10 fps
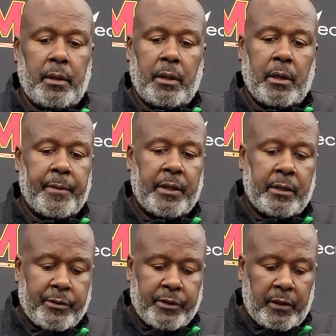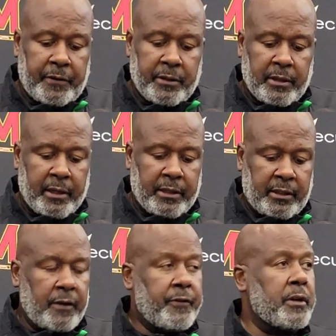Yeah, I mean, our defense, like I
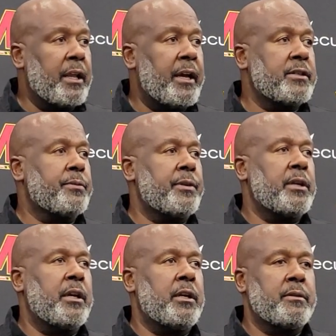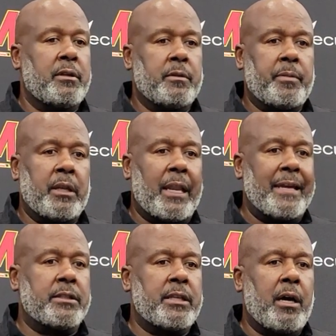said, for the last three games has been
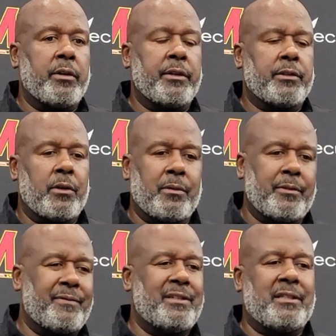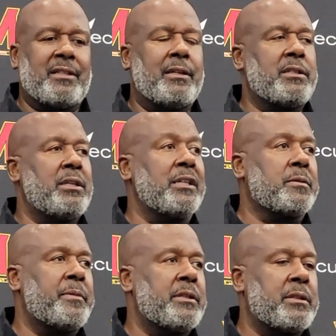lights out in terms of just the
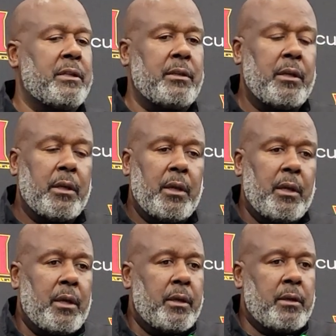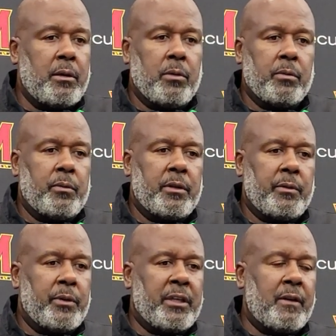adjustments. And, you know,
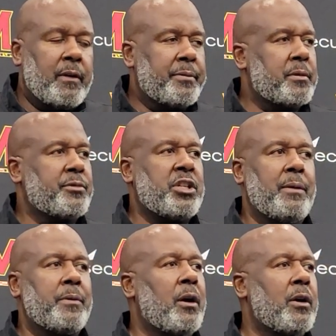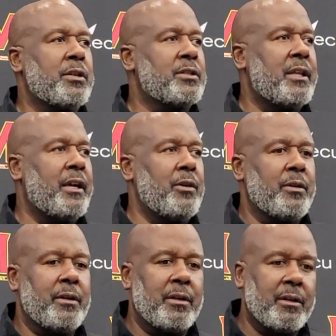we give up some cheap yards
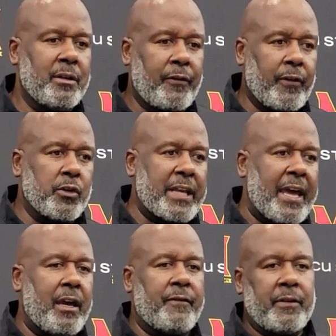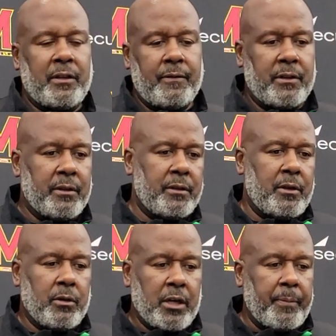there in the first half, and even, you
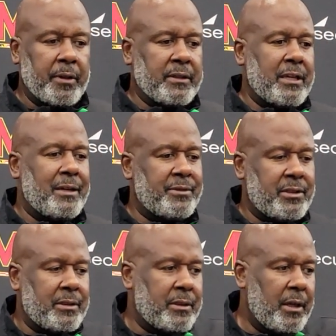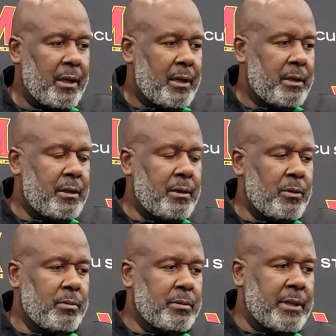know, a couple of times just, you
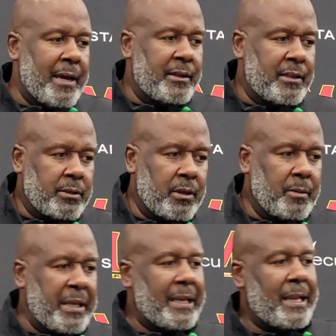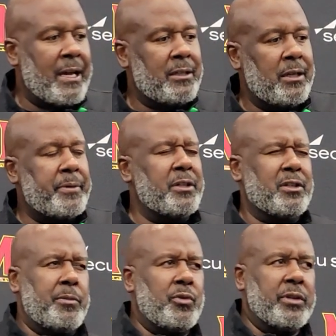know, not necessarily being lined up, and the
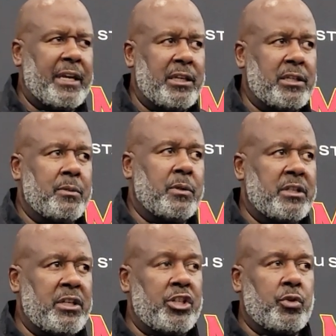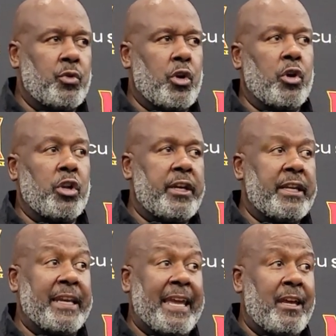communication was an issue early
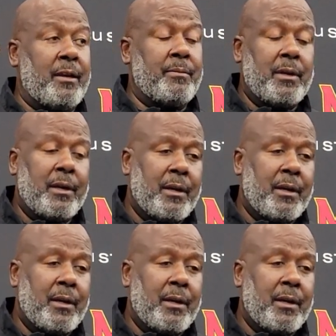in the game.